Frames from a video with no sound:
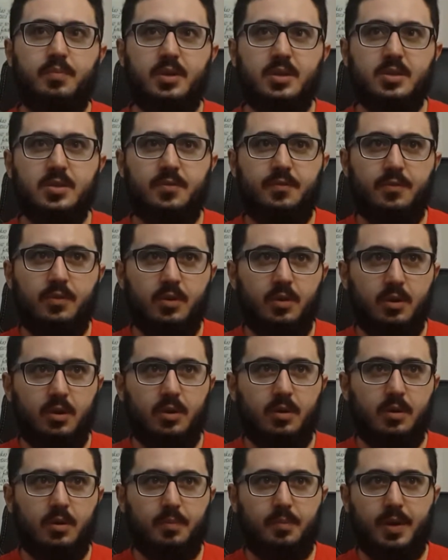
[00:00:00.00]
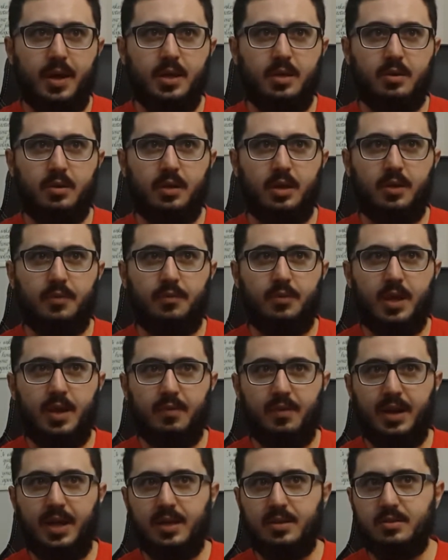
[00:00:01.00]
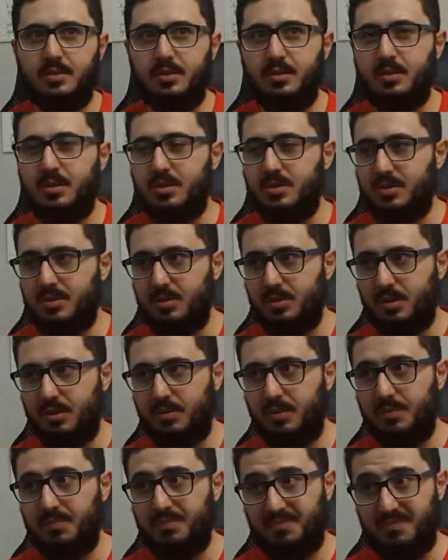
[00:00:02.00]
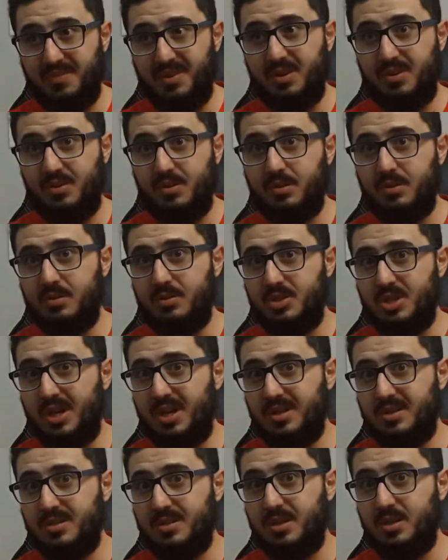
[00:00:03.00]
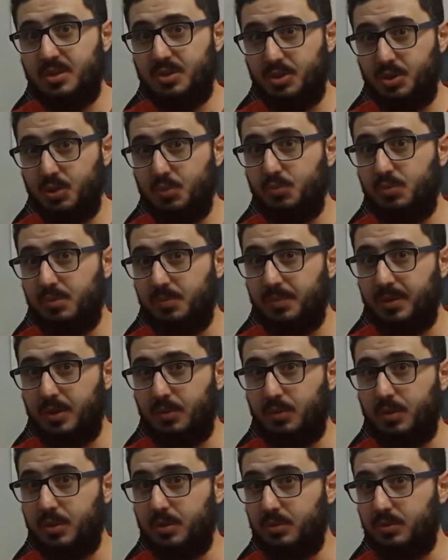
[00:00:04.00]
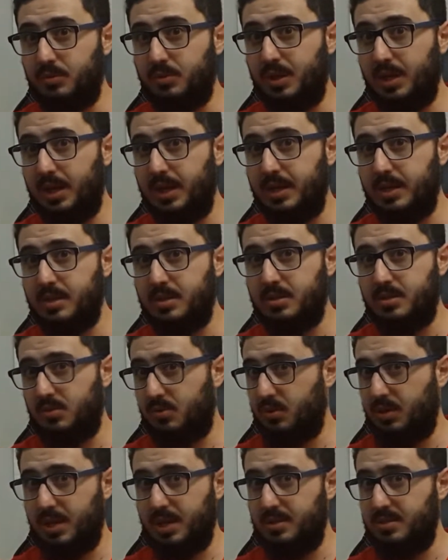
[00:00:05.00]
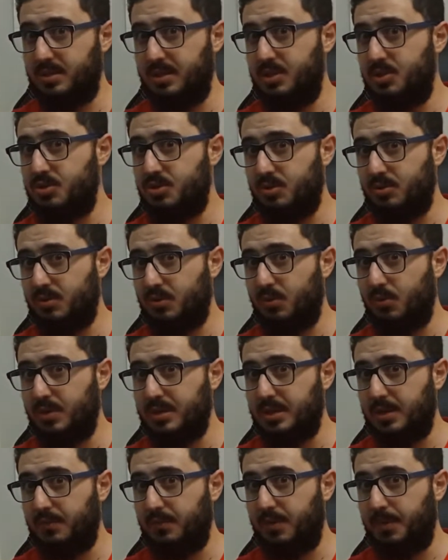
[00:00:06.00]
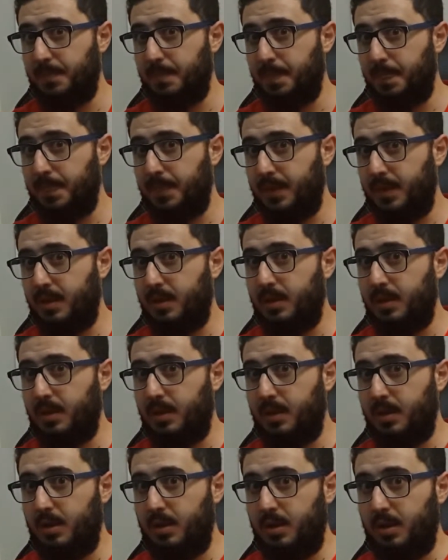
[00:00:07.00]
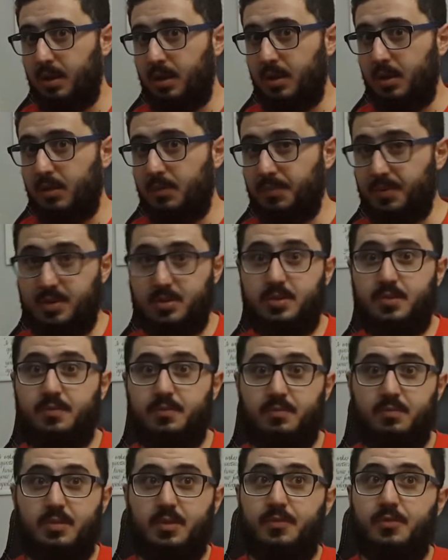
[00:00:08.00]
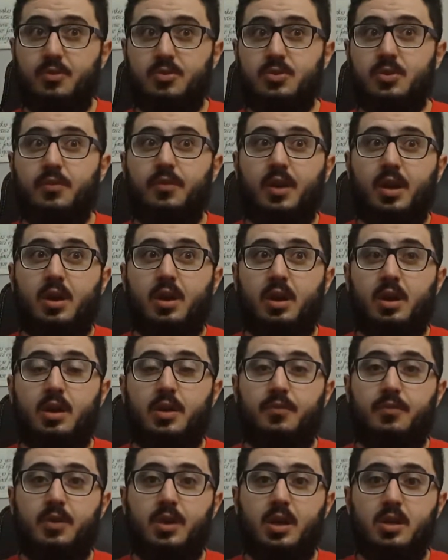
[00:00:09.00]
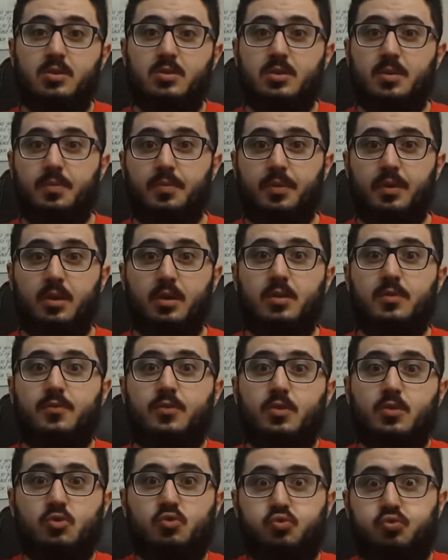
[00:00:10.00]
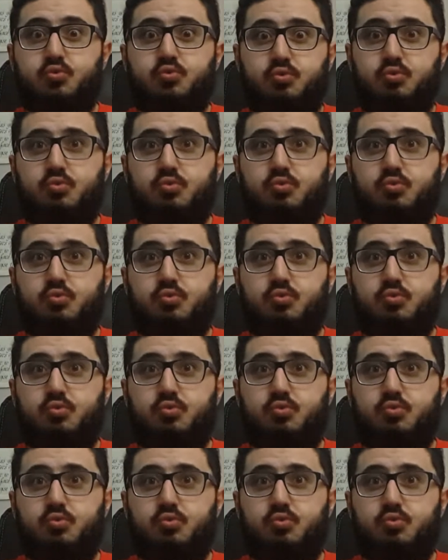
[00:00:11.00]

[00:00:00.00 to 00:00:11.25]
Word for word: Because if you're a biker and if you have an accident, there's a very good chance that you will be the one who dies or gets injured or whatever. You know, because if, if you're driving a car, if you hit something, if you